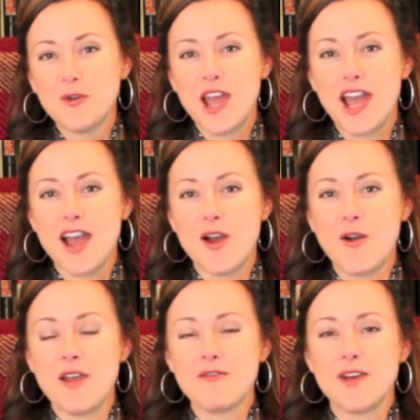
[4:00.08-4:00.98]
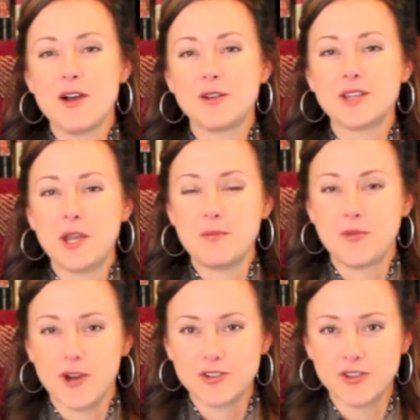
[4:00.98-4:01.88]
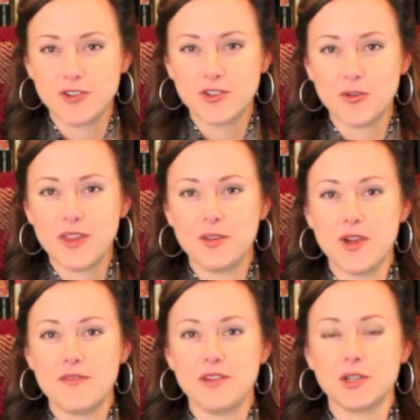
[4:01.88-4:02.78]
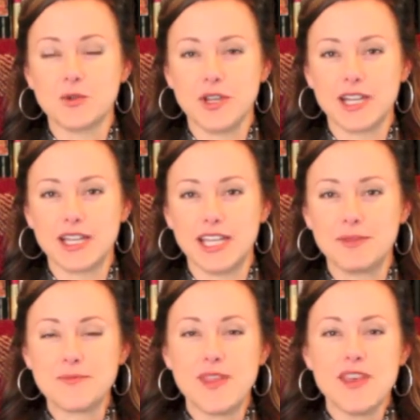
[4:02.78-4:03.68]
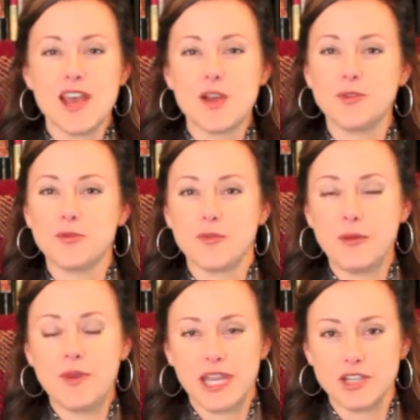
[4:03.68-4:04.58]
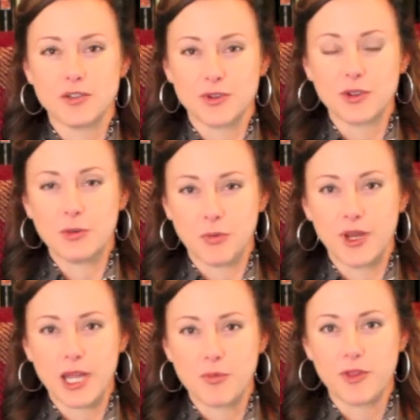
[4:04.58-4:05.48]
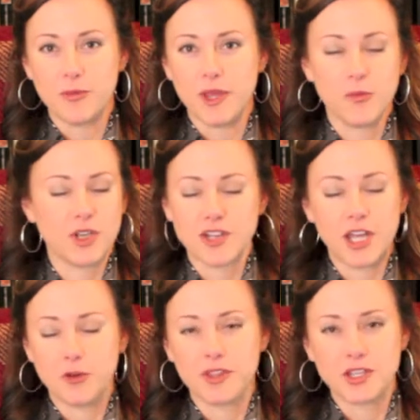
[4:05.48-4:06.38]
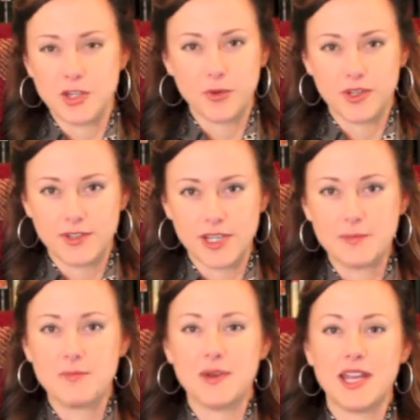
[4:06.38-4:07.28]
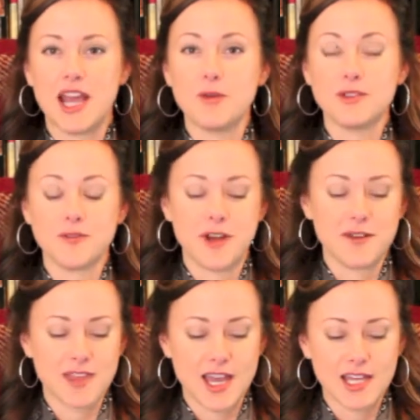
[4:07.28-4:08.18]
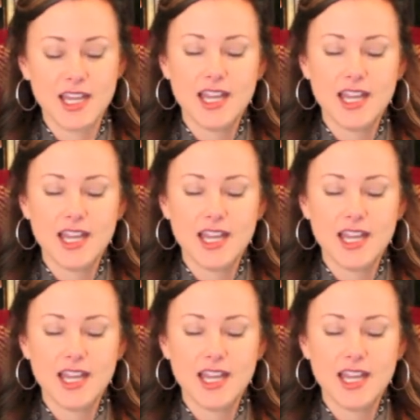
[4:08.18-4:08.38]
how I felt kind of pressured to write The Revenant quickly. I was afraid my agent was going to break up with me, which I don't think she would have done, but I was afraid of that.